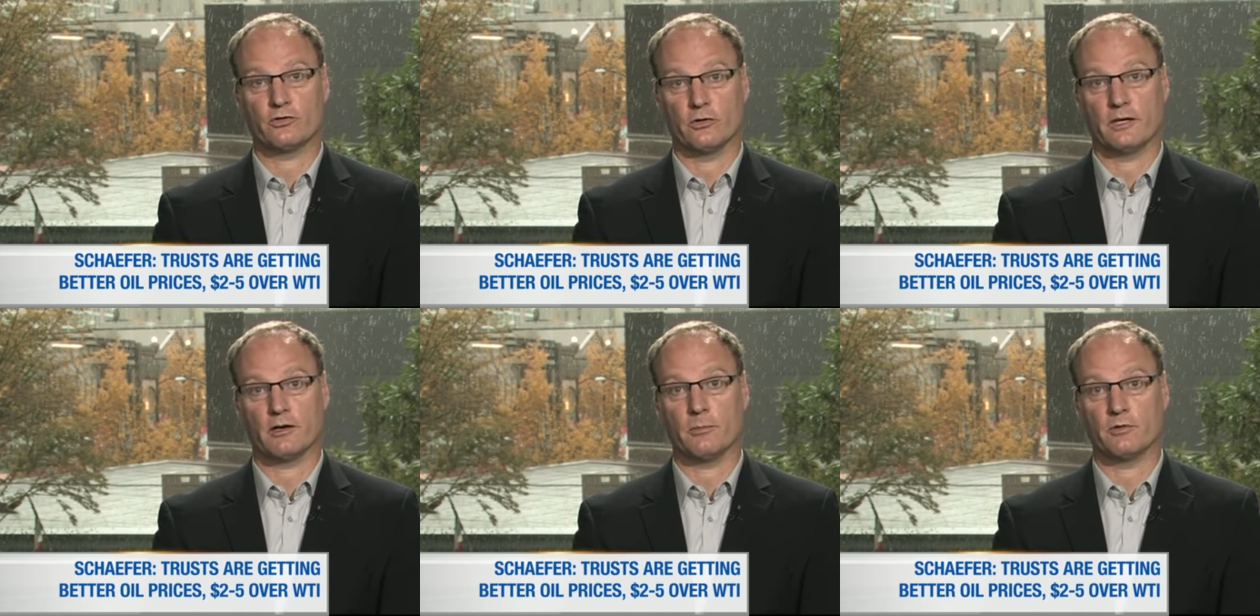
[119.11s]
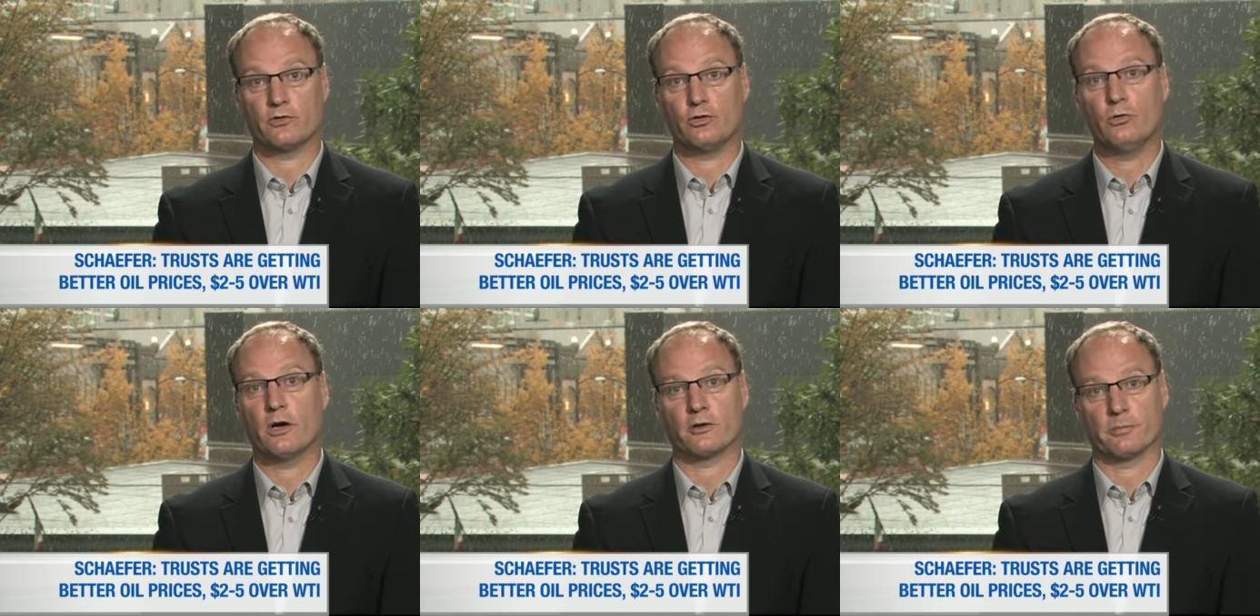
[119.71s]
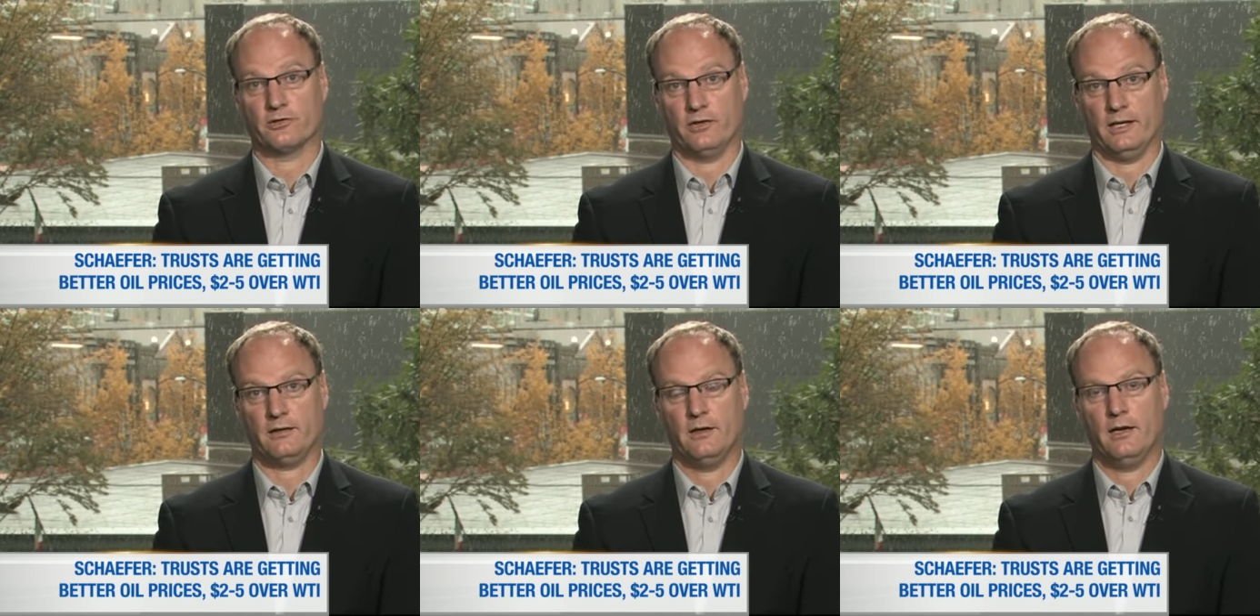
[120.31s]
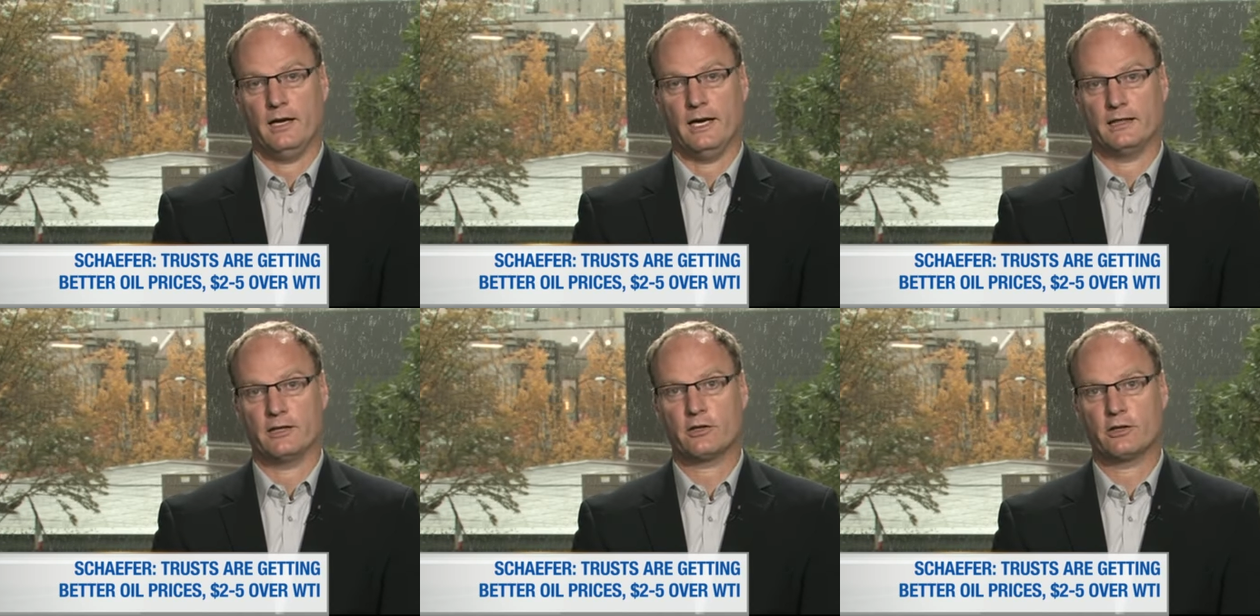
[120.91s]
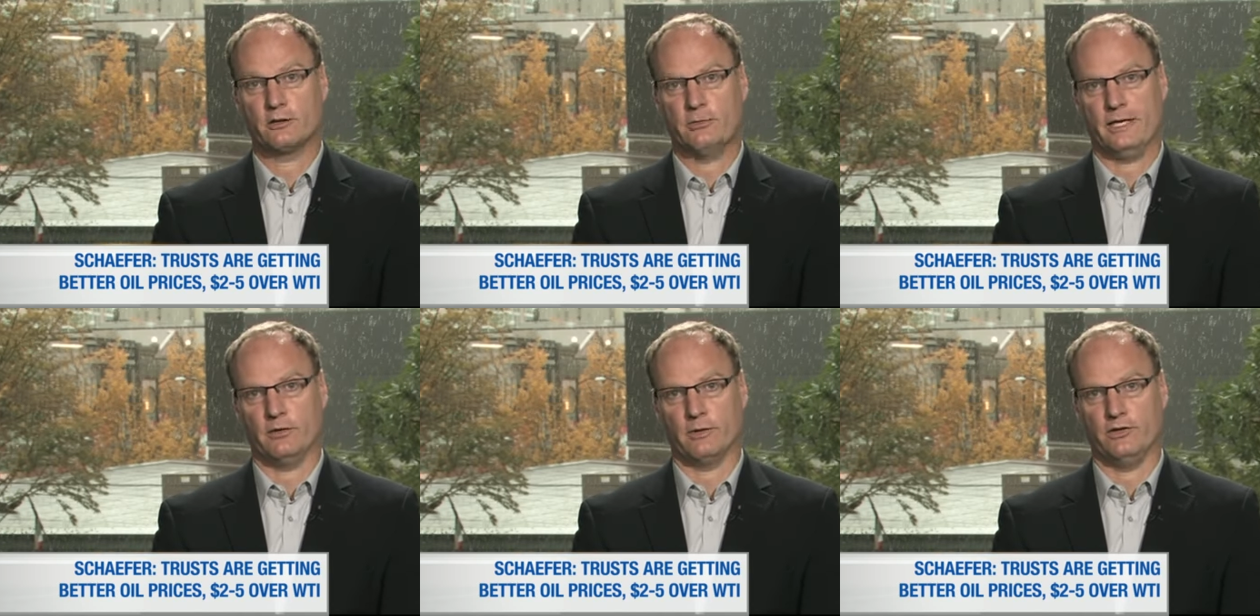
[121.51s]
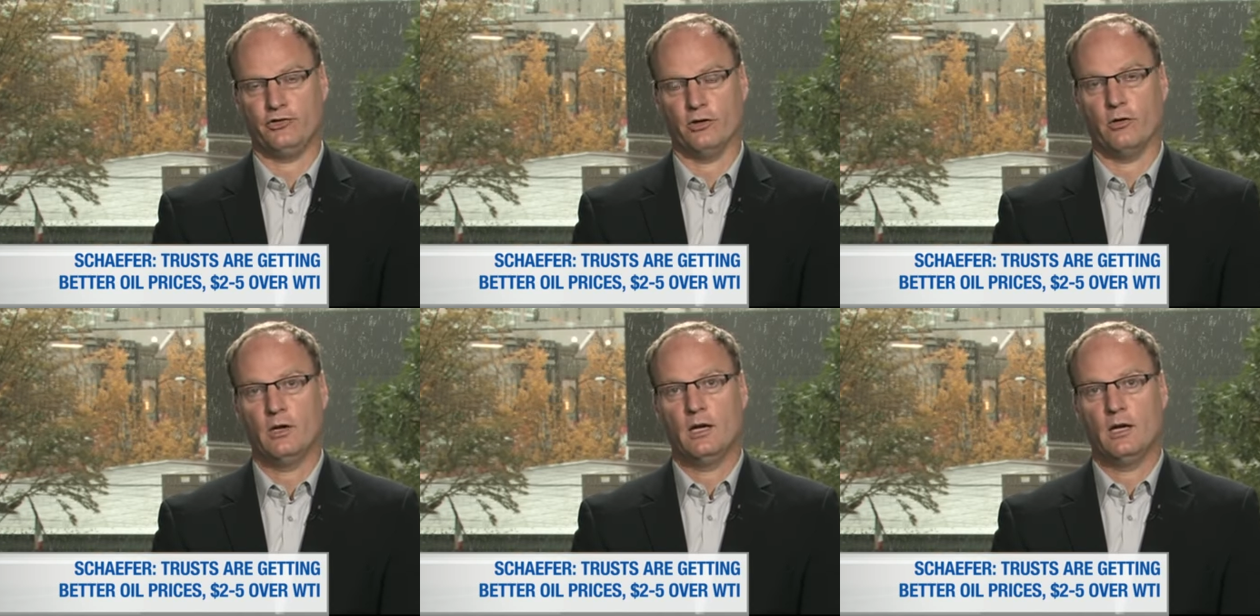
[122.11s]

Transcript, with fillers: so they're almost 200% at their current payout ratio.